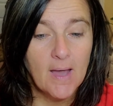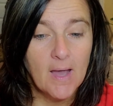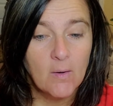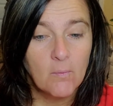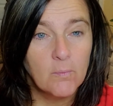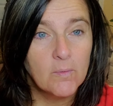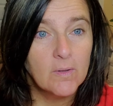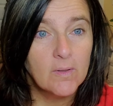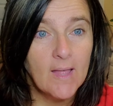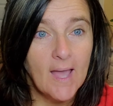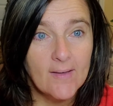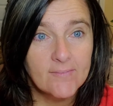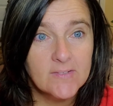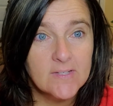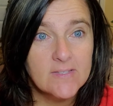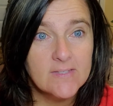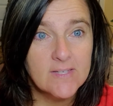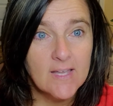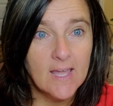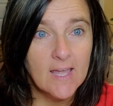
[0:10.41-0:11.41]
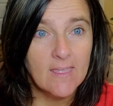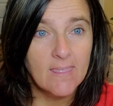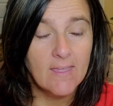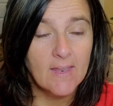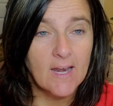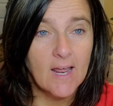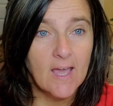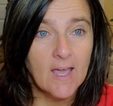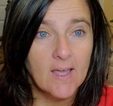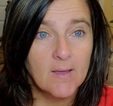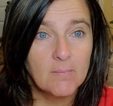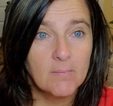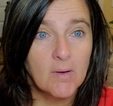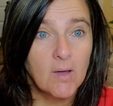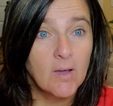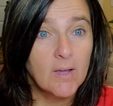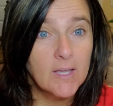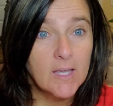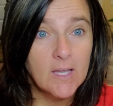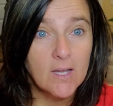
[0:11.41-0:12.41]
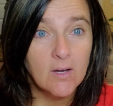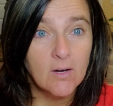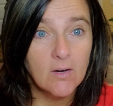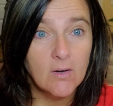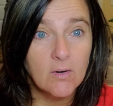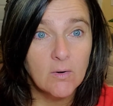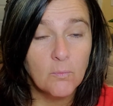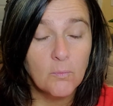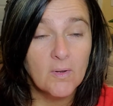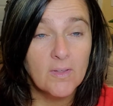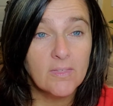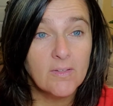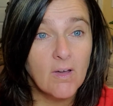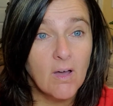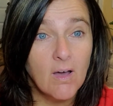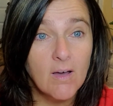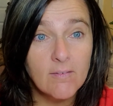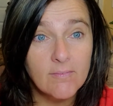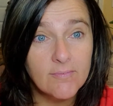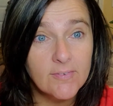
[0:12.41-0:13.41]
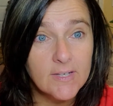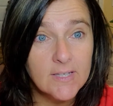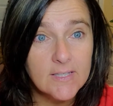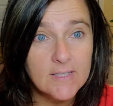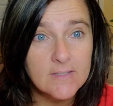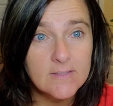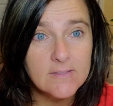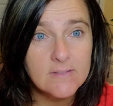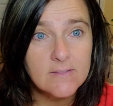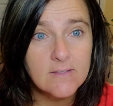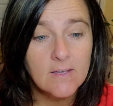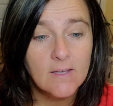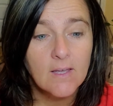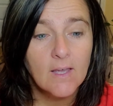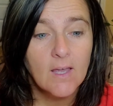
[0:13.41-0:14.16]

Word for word: I will have to say that I am not here with confidence,